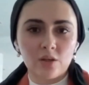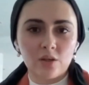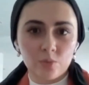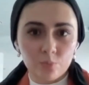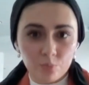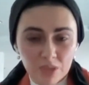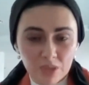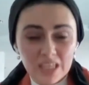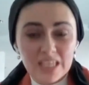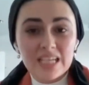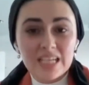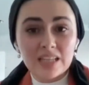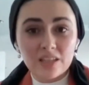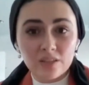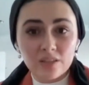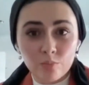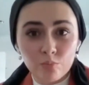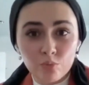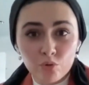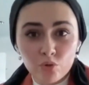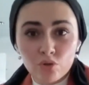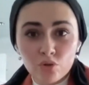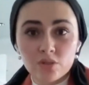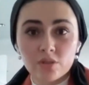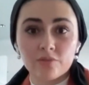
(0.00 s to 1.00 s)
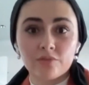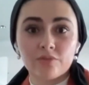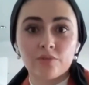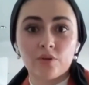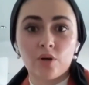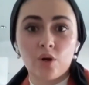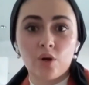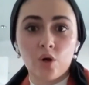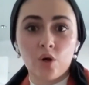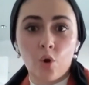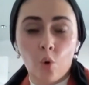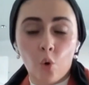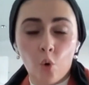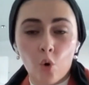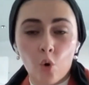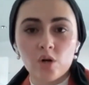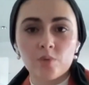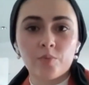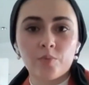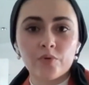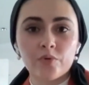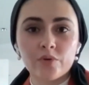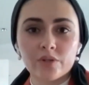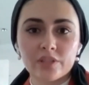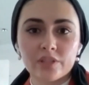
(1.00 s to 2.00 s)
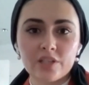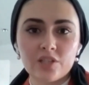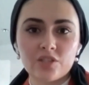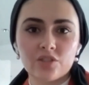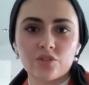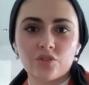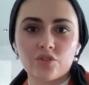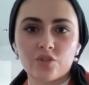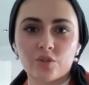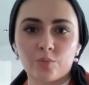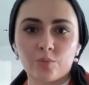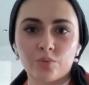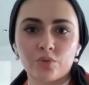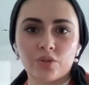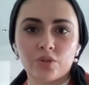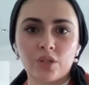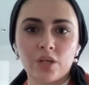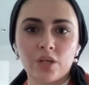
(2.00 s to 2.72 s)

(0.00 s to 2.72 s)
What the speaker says: being in an abusive, horrible relationship